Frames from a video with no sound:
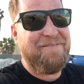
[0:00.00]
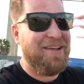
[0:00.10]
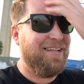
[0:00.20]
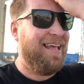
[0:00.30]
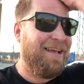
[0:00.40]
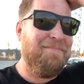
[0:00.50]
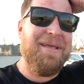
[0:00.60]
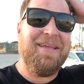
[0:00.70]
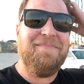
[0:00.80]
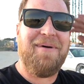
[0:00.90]
feeling like a
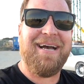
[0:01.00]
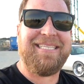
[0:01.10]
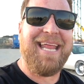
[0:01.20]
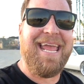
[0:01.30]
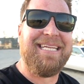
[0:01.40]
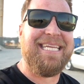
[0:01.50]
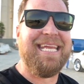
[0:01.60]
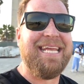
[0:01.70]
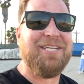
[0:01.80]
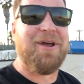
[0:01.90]
million bucks at
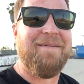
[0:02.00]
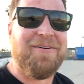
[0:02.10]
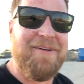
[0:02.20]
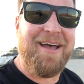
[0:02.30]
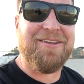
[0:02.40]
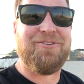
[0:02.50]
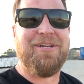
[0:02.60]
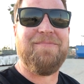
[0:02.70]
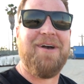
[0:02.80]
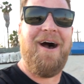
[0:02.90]
18 driving around your
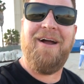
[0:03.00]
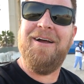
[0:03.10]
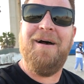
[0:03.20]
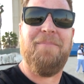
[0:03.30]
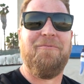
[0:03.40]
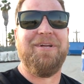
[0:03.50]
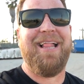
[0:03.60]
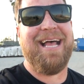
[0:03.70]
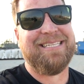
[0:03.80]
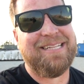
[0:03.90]
dream car, but
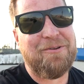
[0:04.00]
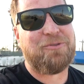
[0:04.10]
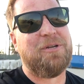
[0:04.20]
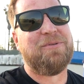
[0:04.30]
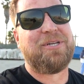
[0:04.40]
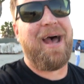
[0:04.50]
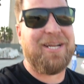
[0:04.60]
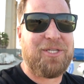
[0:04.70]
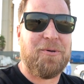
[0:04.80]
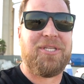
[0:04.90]
realizing those dreams are kind
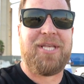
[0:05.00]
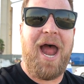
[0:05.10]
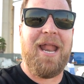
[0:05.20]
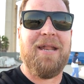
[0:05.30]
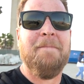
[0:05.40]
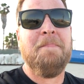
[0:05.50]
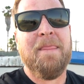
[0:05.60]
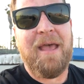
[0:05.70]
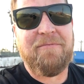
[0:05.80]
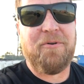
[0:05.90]
of short sighted.
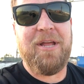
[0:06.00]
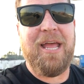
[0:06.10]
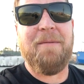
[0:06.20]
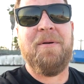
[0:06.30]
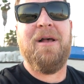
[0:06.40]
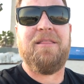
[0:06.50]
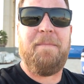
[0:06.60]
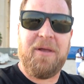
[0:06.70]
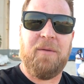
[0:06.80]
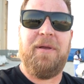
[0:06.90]
And for him, the
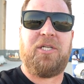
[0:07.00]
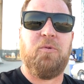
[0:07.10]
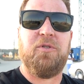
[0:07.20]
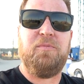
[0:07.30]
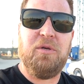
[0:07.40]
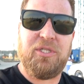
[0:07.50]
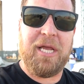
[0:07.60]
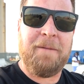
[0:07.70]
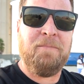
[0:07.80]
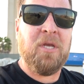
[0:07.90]
bigger picture was
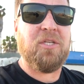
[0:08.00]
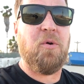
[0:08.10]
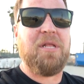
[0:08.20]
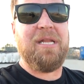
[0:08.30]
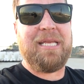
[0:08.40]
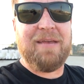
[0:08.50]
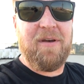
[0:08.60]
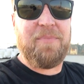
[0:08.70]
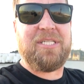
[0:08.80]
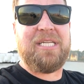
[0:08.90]
music. So he needed to give
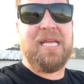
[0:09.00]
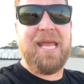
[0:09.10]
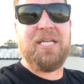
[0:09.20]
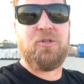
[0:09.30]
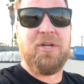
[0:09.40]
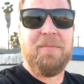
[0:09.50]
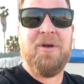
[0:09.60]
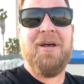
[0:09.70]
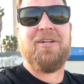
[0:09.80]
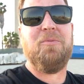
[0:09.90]
up his teenage dream
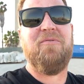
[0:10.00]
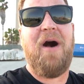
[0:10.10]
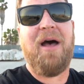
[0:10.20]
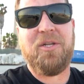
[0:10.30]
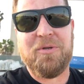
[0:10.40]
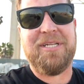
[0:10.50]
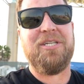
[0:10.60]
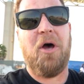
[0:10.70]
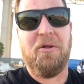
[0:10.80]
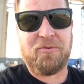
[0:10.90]
to move on to his
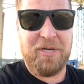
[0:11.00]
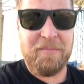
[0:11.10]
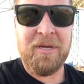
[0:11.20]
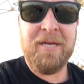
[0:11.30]
adult dream.